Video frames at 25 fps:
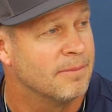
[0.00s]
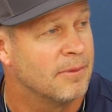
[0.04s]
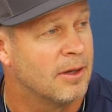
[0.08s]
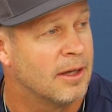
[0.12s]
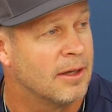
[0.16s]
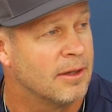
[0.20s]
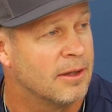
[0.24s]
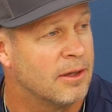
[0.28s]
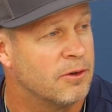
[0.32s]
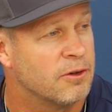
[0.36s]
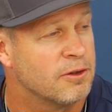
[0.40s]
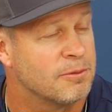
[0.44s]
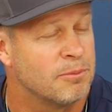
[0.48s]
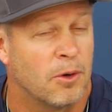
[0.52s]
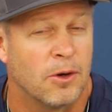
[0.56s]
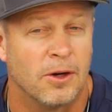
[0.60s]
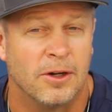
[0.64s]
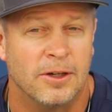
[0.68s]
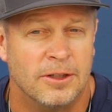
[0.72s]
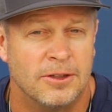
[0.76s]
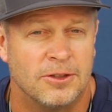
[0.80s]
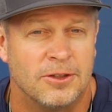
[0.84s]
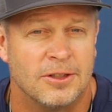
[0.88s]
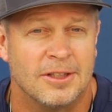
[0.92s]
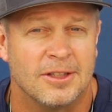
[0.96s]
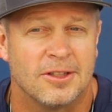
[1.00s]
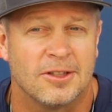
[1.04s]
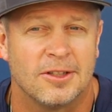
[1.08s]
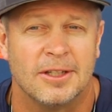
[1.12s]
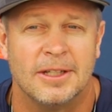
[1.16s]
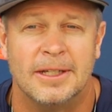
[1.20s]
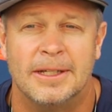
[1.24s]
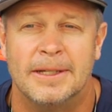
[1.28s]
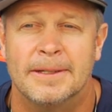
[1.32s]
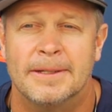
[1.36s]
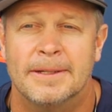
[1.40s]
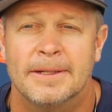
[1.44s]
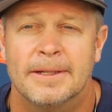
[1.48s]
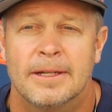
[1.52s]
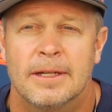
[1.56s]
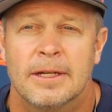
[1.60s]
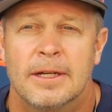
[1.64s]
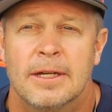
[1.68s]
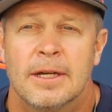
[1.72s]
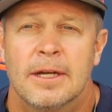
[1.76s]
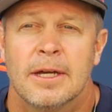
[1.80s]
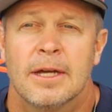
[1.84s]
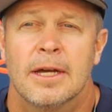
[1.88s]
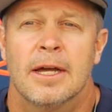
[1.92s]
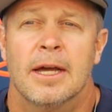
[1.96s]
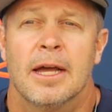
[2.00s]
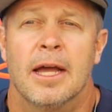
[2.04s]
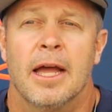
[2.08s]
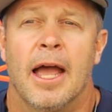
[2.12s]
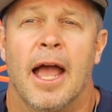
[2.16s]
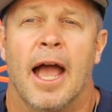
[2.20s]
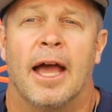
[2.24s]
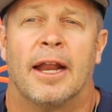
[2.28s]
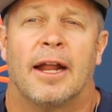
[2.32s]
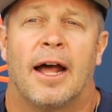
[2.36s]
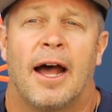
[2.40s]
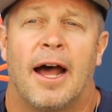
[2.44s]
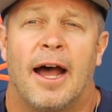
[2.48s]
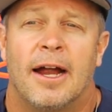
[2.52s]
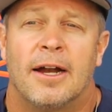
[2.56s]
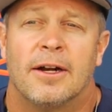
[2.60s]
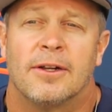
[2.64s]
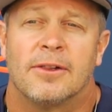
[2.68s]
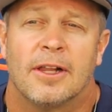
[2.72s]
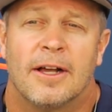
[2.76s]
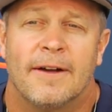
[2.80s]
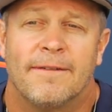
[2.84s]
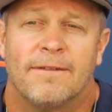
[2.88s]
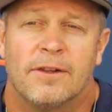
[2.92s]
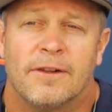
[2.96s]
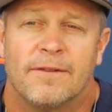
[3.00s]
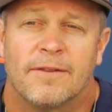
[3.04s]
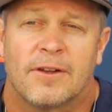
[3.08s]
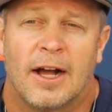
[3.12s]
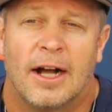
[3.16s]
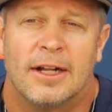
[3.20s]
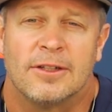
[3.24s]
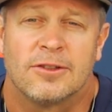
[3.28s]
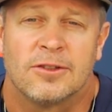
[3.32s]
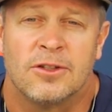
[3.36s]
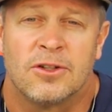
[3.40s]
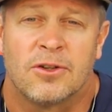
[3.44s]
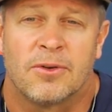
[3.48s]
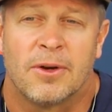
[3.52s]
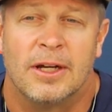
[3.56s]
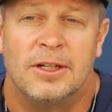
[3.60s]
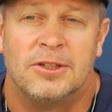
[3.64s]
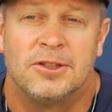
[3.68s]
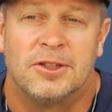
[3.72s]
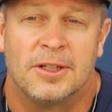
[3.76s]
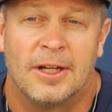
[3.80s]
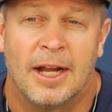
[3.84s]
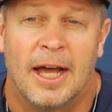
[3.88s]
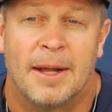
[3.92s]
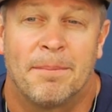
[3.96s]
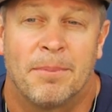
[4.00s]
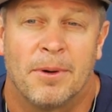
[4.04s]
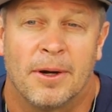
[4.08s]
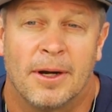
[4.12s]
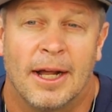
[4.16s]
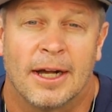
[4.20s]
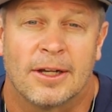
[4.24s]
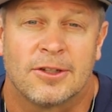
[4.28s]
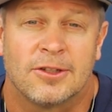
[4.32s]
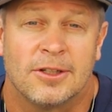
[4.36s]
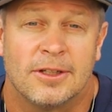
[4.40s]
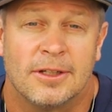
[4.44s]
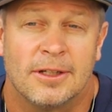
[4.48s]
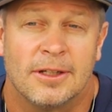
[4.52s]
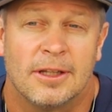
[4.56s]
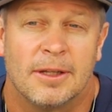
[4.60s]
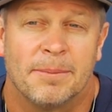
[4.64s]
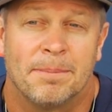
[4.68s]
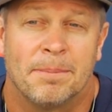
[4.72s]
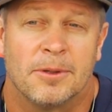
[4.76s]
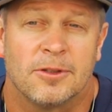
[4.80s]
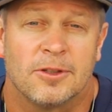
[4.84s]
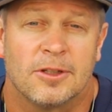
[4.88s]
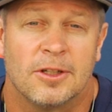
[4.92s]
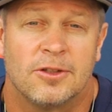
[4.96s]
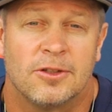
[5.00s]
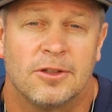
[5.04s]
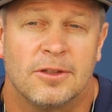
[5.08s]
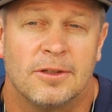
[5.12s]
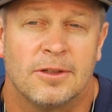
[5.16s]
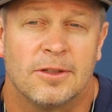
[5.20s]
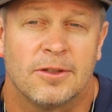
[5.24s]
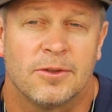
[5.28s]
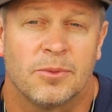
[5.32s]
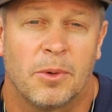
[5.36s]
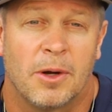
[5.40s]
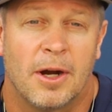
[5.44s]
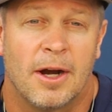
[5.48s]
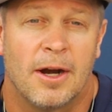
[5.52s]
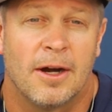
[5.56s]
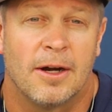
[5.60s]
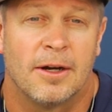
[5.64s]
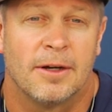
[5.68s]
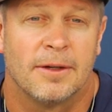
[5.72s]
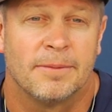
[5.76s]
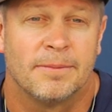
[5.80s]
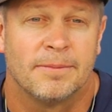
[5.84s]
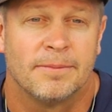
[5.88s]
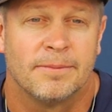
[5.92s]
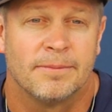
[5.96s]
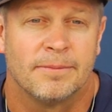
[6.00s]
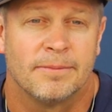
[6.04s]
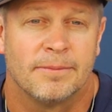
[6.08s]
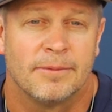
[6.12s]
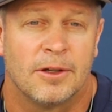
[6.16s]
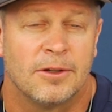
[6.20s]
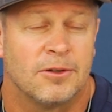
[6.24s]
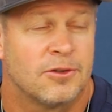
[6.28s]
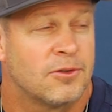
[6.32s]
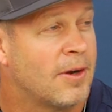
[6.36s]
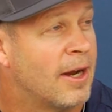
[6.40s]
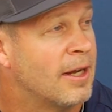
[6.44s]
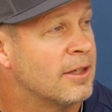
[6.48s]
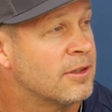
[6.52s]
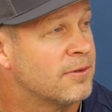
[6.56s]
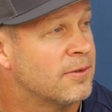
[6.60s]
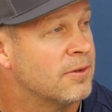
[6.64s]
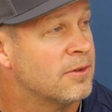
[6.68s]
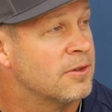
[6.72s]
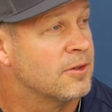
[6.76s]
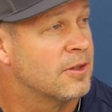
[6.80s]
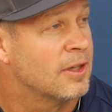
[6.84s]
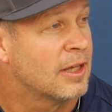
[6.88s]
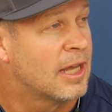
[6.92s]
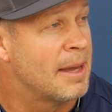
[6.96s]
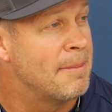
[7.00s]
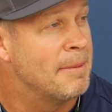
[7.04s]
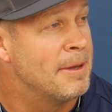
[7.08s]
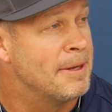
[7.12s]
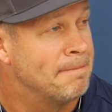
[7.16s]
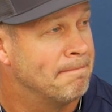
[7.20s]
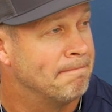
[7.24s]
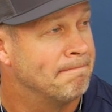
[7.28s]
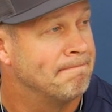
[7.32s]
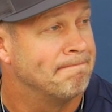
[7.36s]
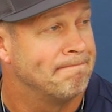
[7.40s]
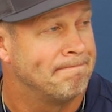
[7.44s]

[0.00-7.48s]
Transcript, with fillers: Uh, there was more urgency and a higher level of concentration and production at the positions where there's transfers that came in.